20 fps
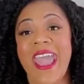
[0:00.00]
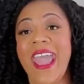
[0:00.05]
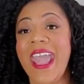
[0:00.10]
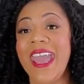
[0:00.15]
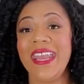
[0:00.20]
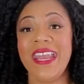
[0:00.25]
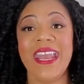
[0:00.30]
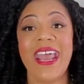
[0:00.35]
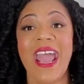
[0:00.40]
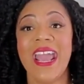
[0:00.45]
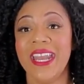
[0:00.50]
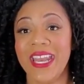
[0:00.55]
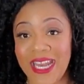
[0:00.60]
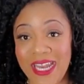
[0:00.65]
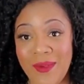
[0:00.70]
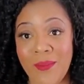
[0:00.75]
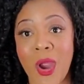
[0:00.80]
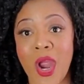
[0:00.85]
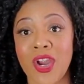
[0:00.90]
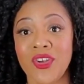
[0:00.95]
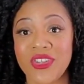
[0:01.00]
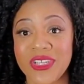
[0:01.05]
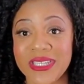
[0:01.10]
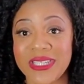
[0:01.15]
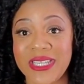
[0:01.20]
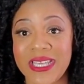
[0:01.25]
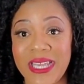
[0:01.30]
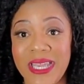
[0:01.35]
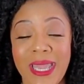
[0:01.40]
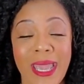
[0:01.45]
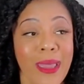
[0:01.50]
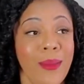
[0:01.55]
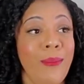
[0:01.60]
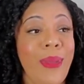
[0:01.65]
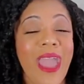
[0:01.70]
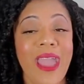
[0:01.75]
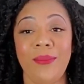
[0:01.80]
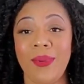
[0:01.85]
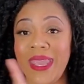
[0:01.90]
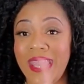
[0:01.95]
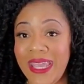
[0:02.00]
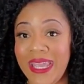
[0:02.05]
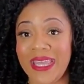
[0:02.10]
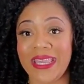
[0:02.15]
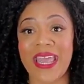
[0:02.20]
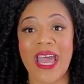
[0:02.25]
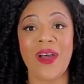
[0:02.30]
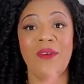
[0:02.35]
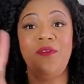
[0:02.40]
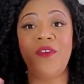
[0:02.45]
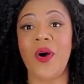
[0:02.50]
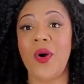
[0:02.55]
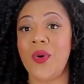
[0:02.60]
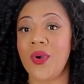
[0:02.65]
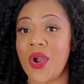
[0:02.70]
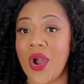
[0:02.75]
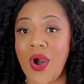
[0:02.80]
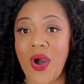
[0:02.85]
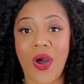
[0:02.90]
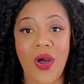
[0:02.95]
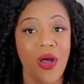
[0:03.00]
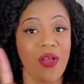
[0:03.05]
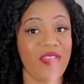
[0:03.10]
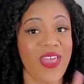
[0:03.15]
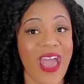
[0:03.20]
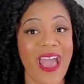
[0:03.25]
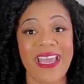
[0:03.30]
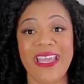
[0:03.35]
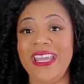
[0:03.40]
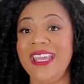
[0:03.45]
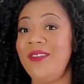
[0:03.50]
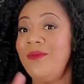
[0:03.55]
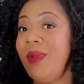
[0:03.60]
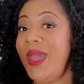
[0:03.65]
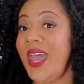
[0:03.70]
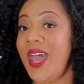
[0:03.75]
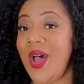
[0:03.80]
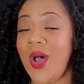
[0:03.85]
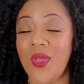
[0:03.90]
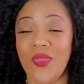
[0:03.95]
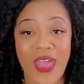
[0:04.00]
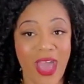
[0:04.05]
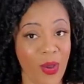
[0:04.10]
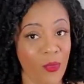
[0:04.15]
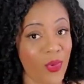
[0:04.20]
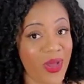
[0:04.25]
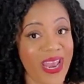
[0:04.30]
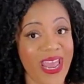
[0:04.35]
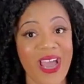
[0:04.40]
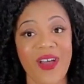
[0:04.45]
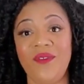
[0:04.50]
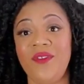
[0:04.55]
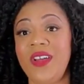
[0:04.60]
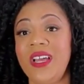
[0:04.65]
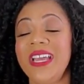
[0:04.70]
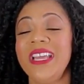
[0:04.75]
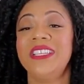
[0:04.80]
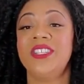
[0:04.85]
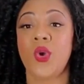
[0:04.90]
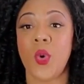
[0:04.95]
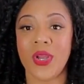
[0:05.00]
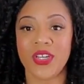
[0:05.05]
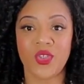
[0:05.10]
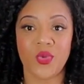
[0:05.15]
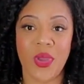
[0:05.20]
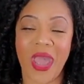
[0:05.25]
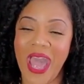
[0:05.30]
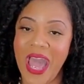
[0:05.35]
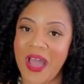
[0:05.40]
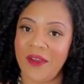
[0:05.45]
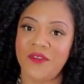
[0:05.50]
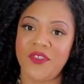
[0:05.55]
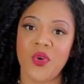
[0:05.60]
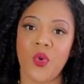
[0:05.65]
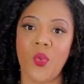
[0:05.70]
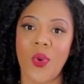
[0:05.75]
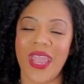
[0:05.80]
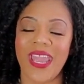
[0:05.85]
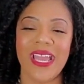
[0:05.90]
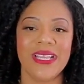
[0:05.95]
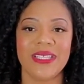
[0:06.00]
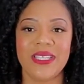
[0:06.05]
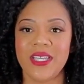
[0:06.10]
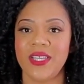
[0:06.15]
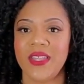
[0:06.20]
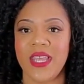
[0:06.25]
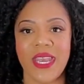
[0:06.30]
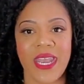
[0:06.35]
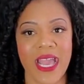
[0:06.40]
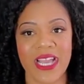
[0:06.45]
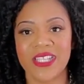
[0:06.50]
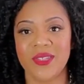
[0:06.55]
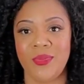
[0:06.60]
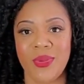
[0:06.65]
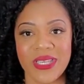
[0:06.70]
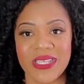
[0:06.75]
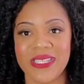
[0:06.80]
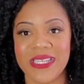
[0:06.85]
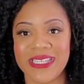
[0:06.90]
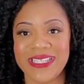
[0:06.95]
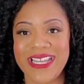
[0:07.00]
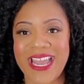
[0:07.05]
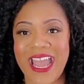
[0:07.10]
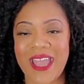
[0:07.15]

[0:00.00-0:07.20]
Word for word: and it ain't an emergency, baby, that phone call, that email, that whatever is going to have to wait until the next business